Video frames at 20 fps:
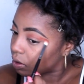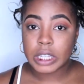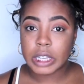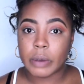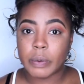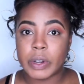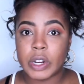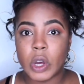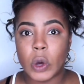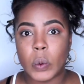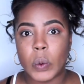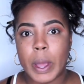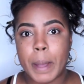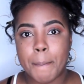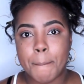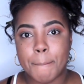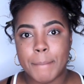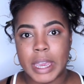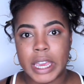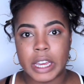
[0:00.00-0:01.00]
So we don't
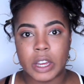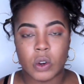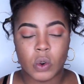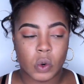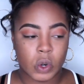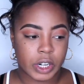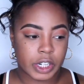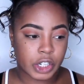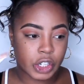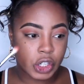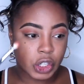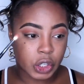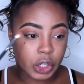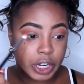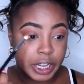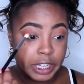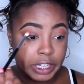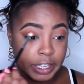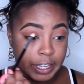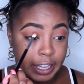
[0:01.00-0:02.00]
want big orange
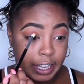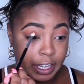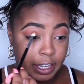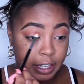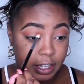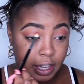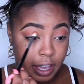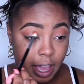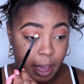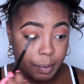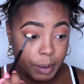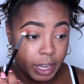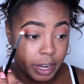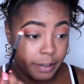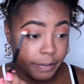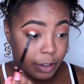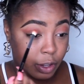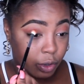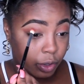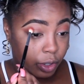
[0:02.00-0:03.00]
creases. I mean,
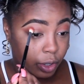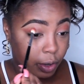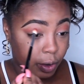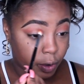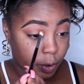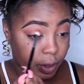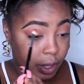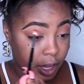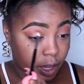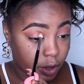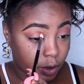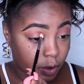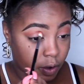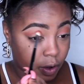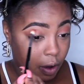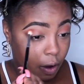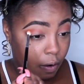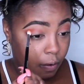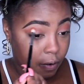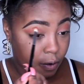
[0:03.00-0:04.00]
if you do, then you
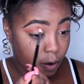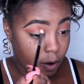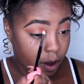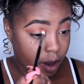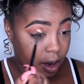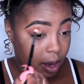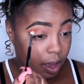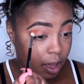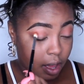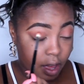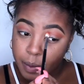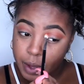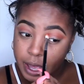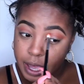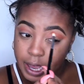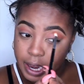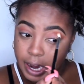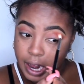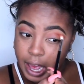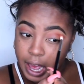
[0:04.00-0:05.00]
go for it,
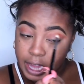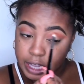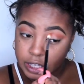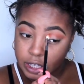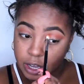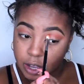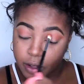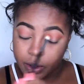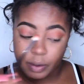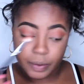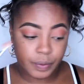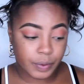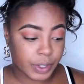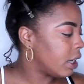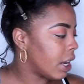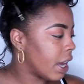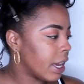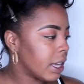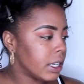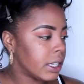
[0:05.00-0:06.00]
but I don't.
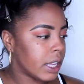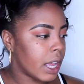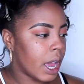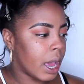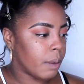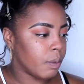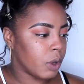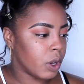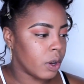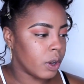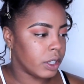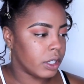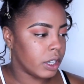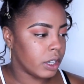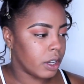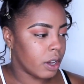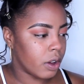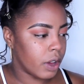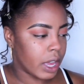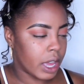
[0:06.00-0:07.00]
Next, I'm going to
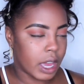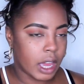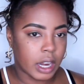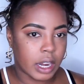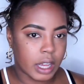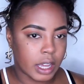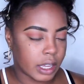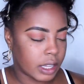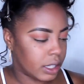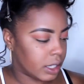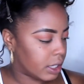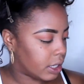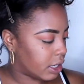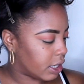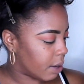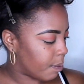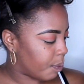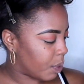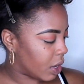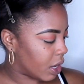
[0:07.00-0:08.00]
go ahead and
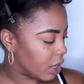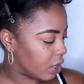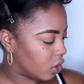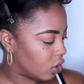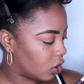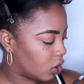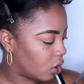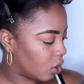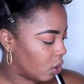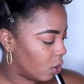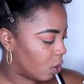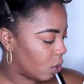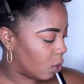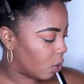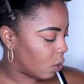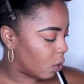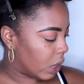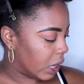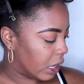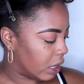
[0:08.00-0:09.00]
dip
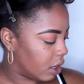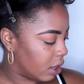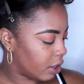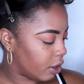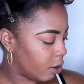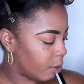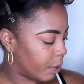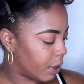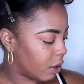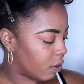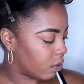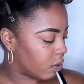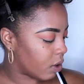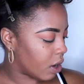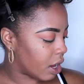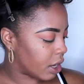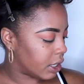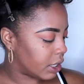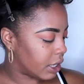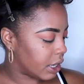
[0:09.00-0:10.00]
into a little bit of
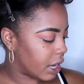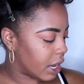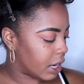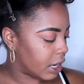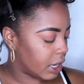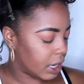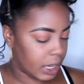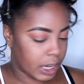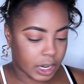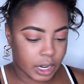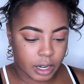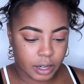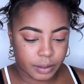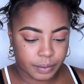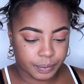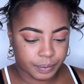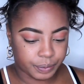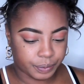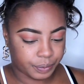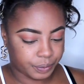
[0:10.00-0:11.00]
raw sienna
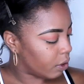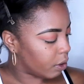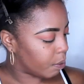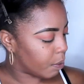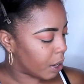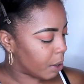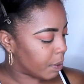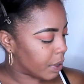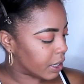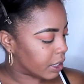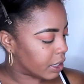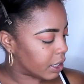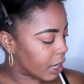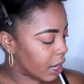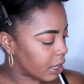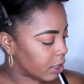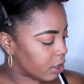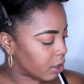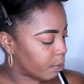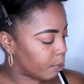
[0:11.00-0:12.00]
here with maybe a
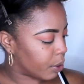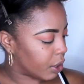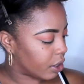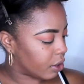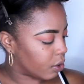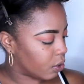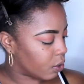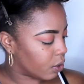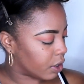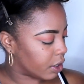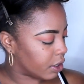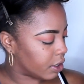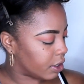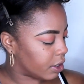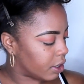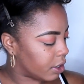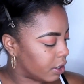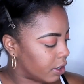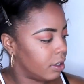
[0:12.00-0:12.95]
touch of burnt orange.